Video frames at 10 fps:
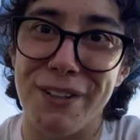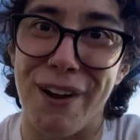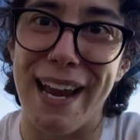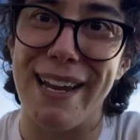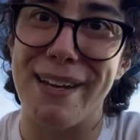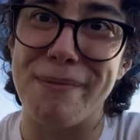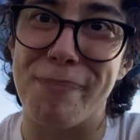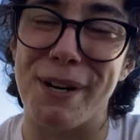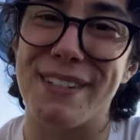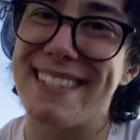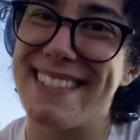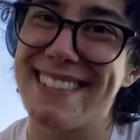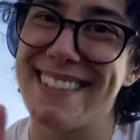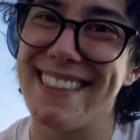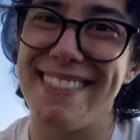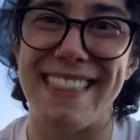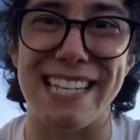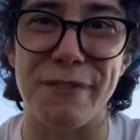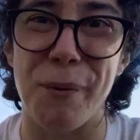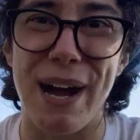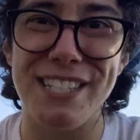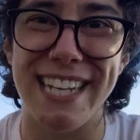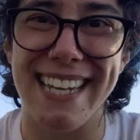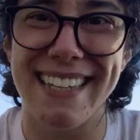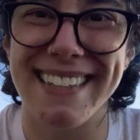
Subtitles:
great books. Thanks for watching.